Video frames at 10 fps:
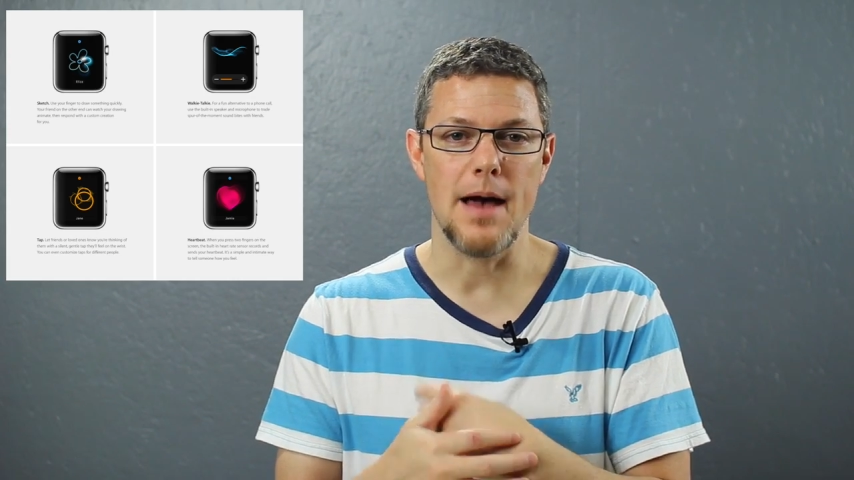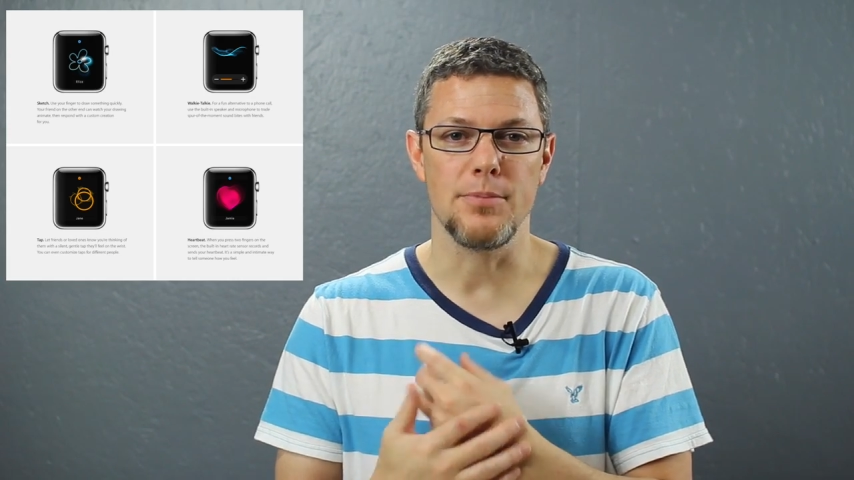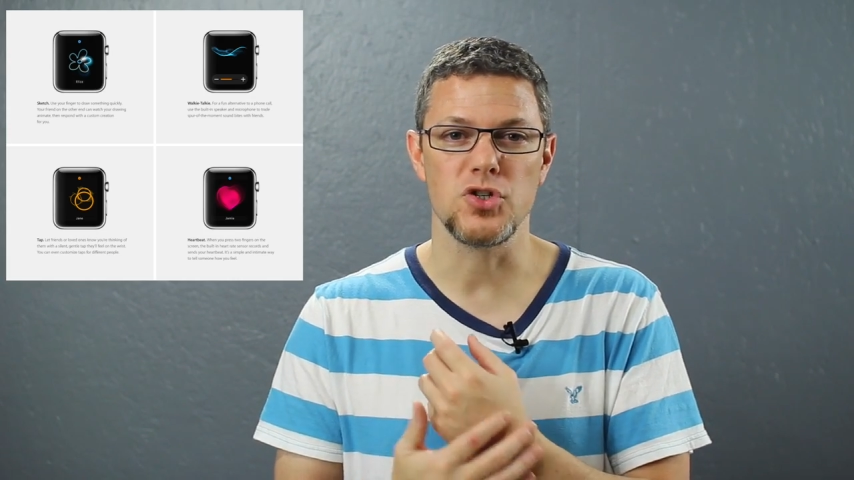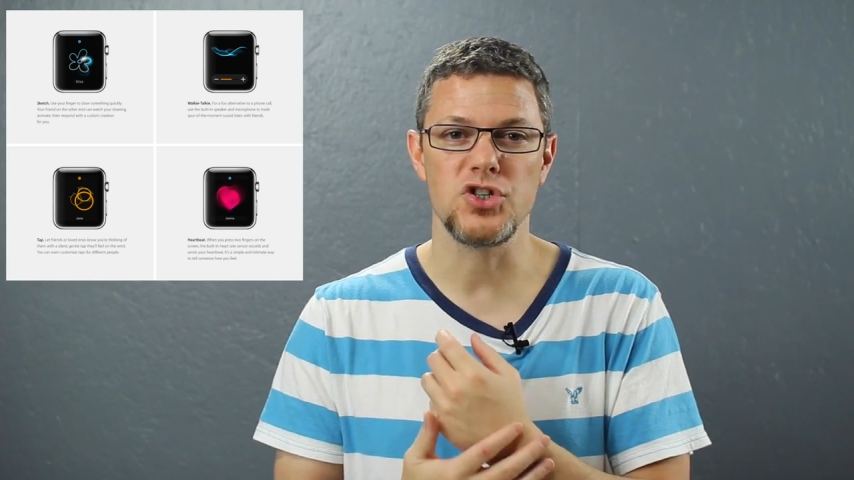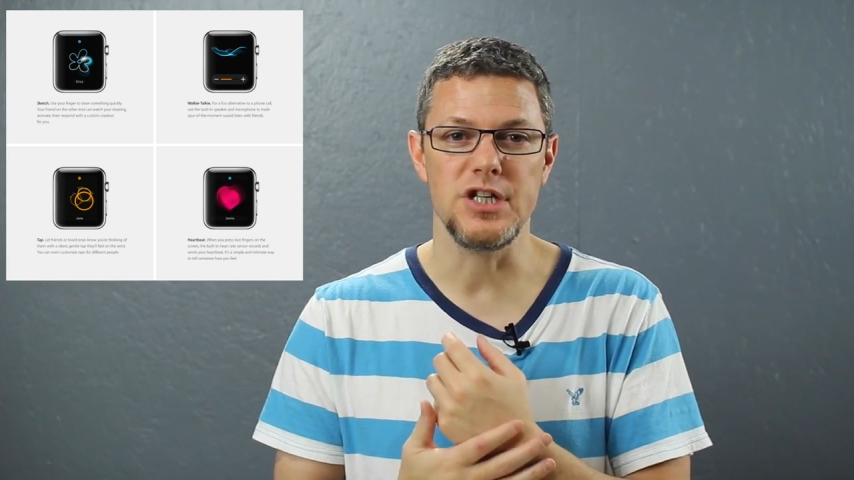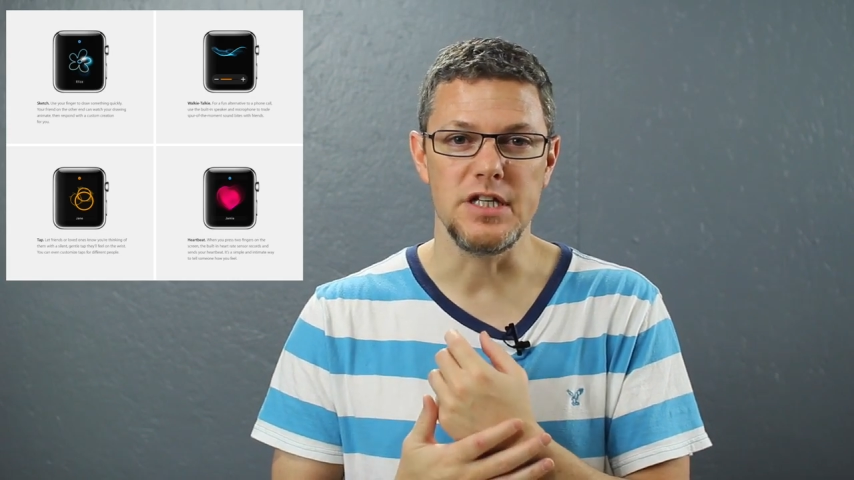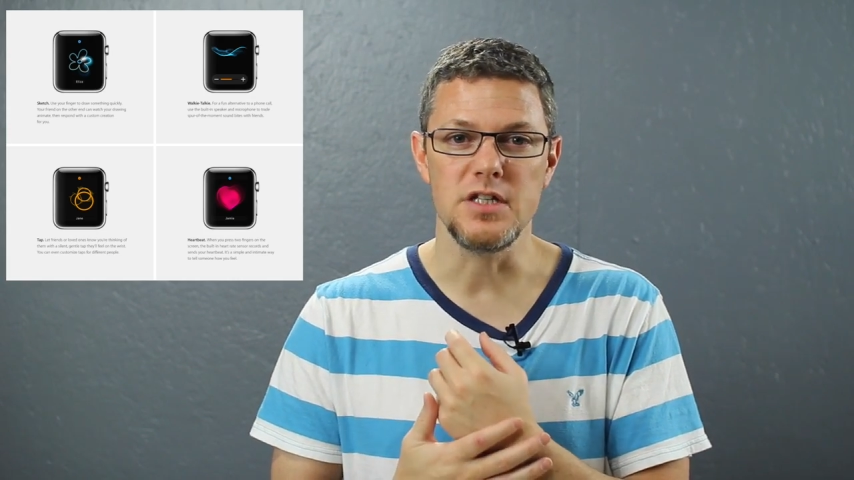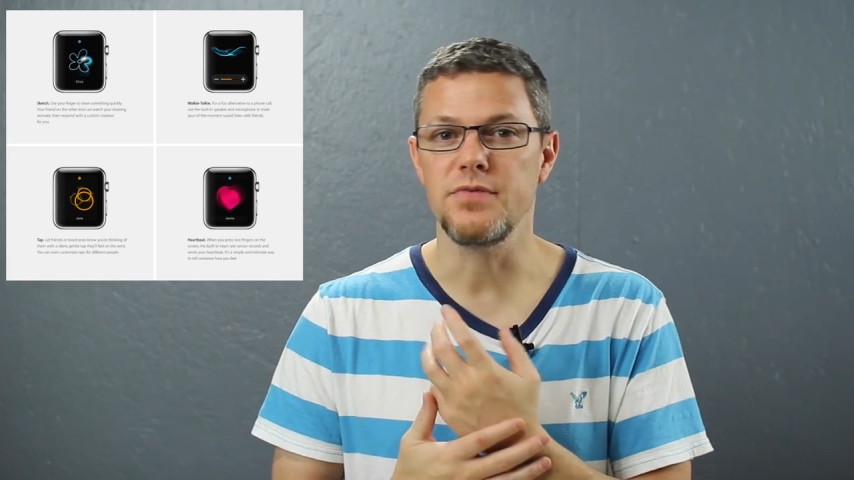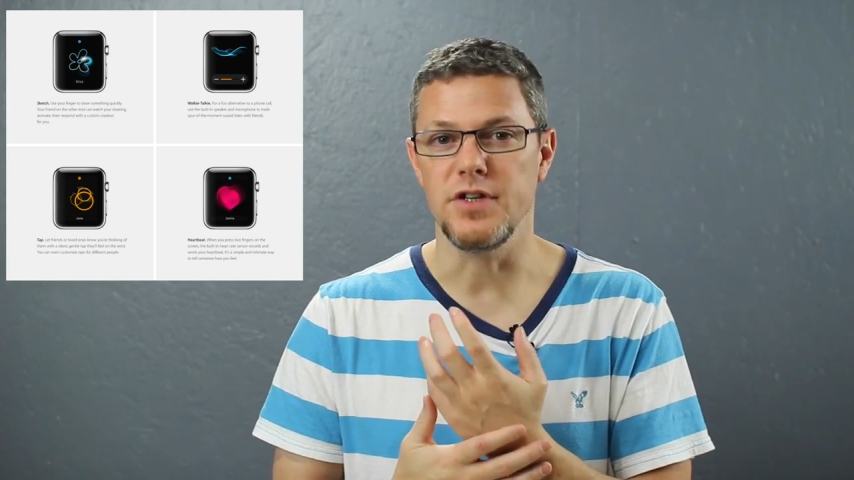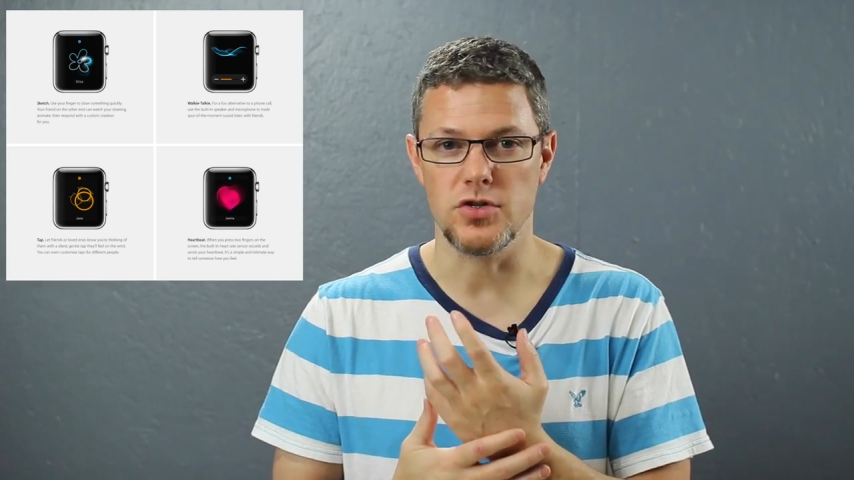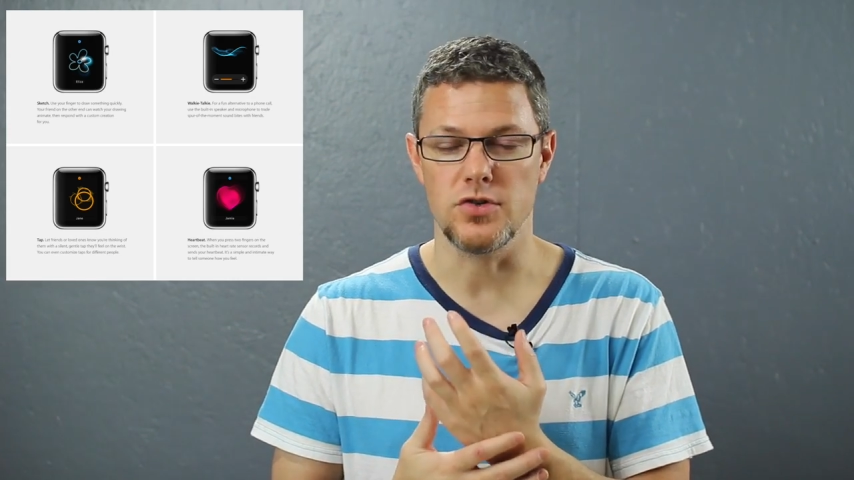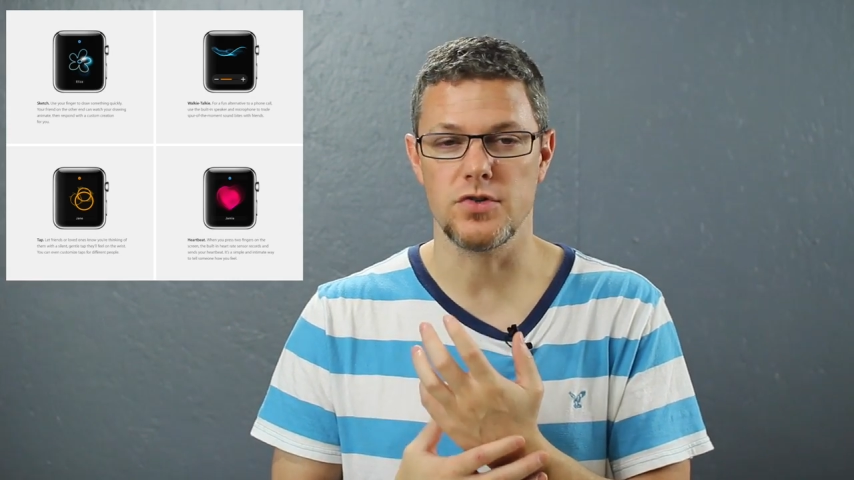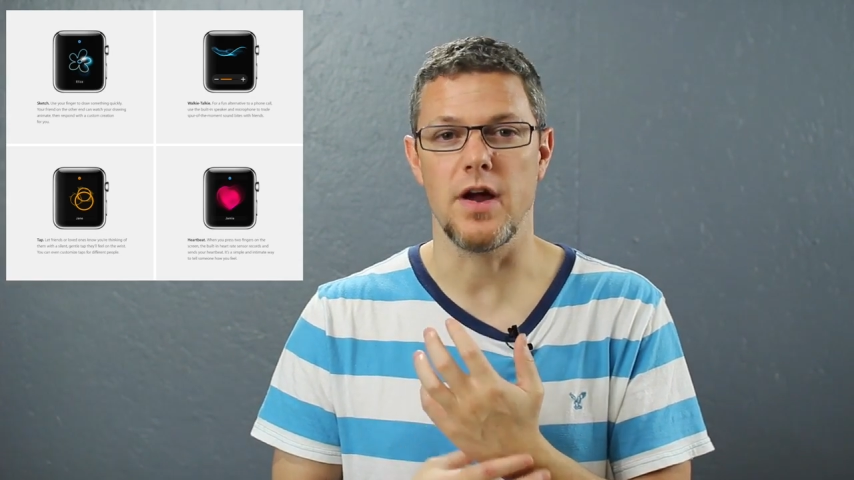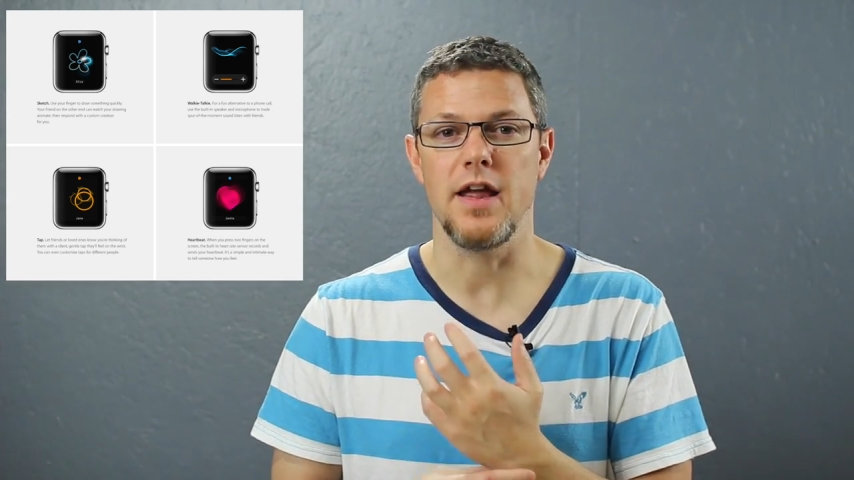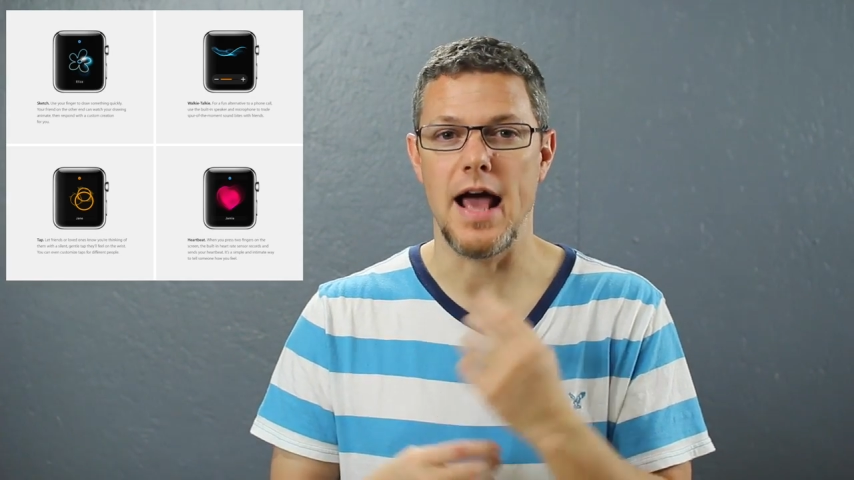Apple Cheese
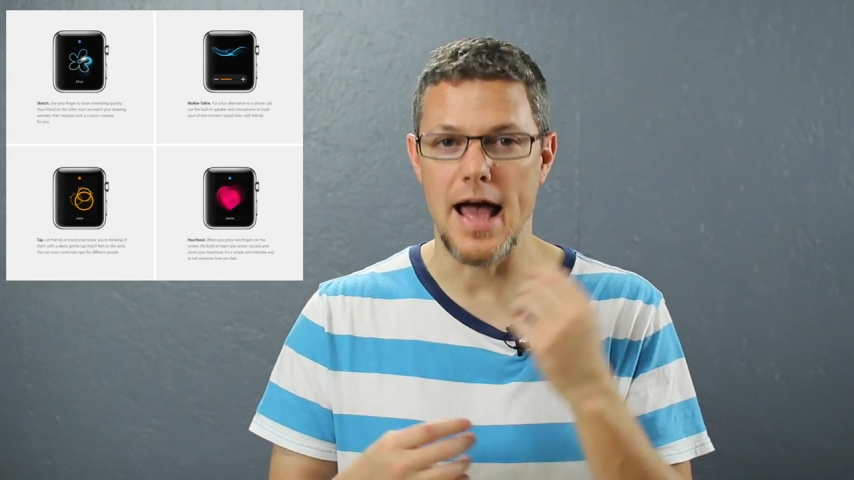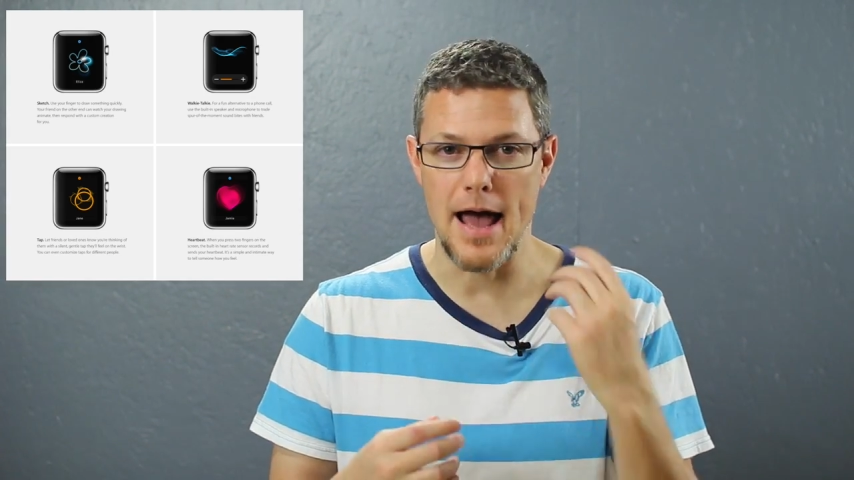features, right?